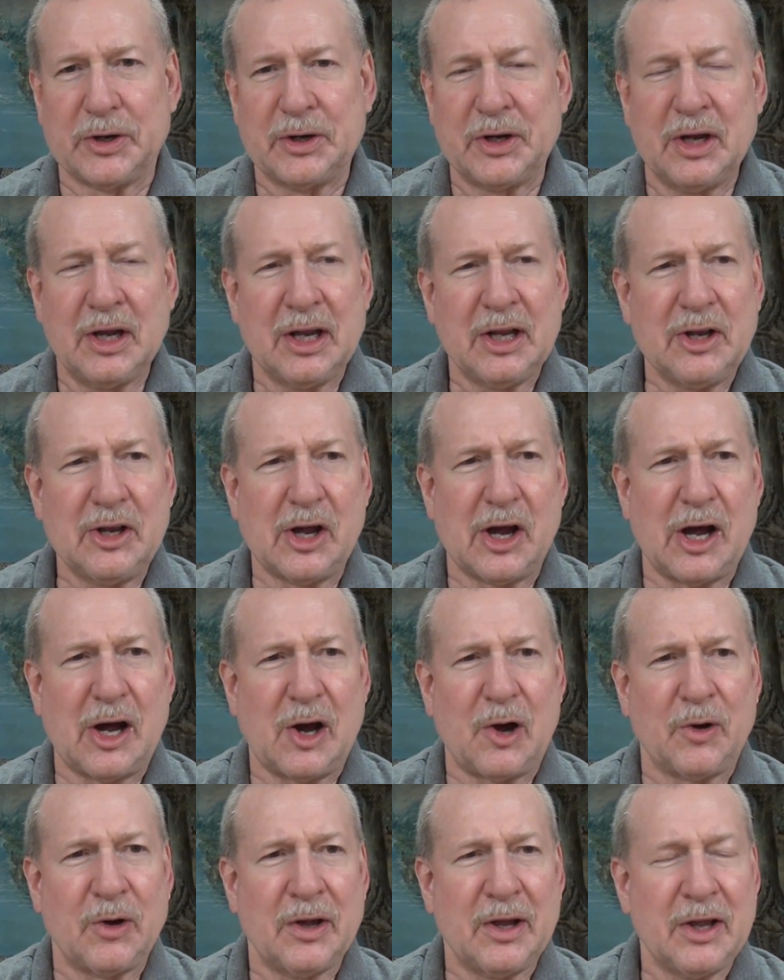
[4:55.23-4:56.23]
And
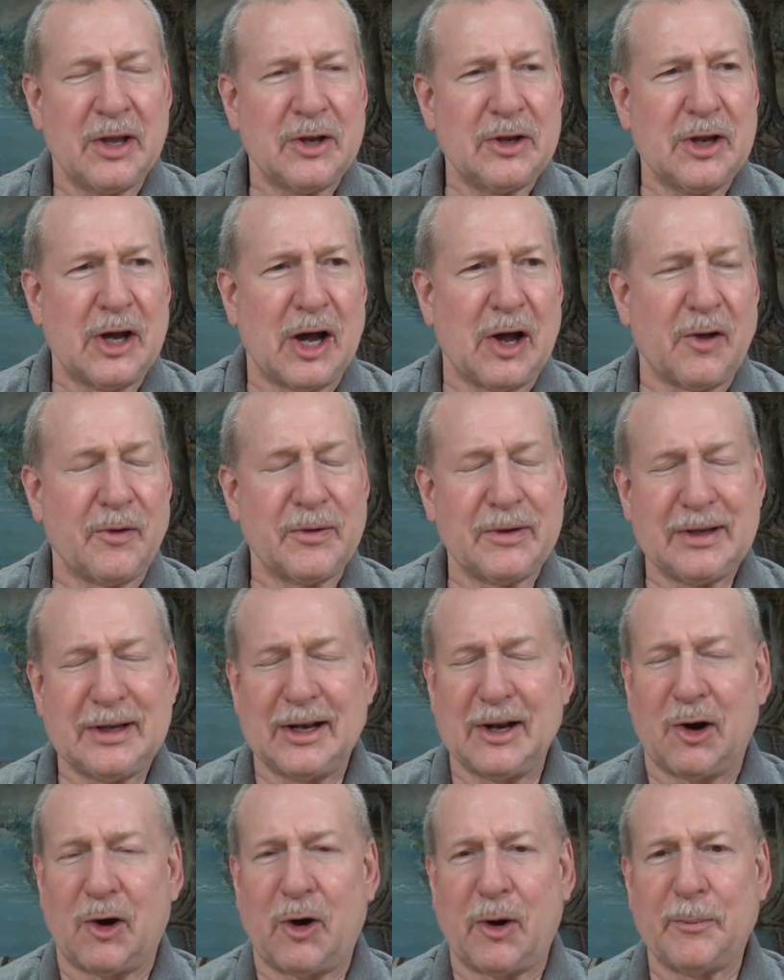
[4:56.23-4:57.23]
no, no,
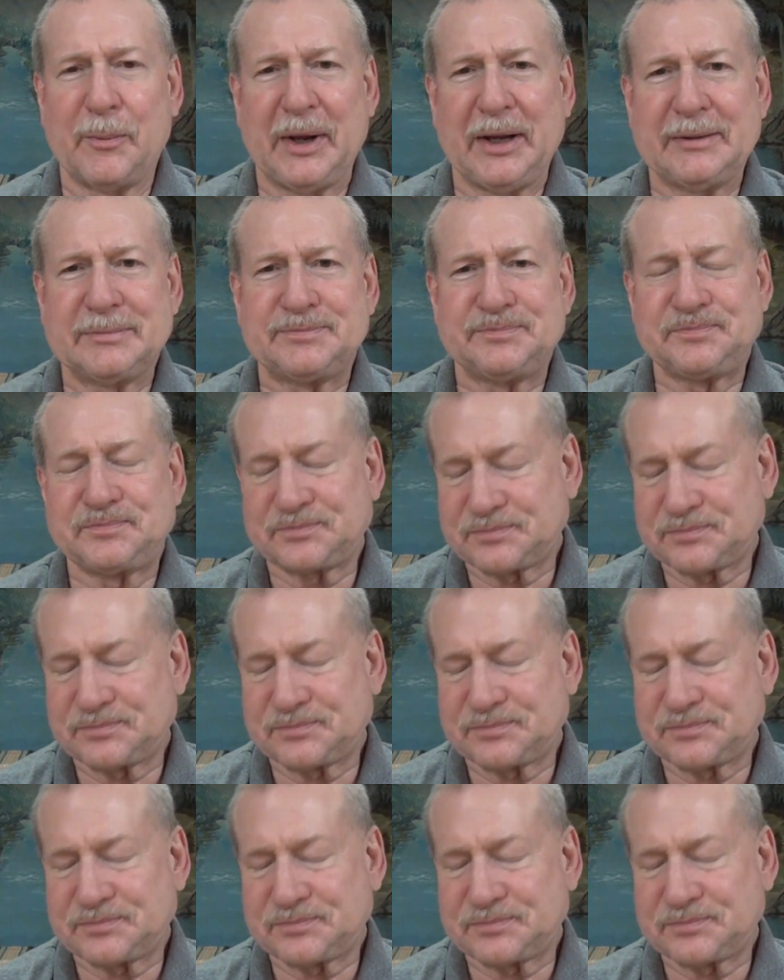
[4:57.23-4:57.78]
you know, I mean,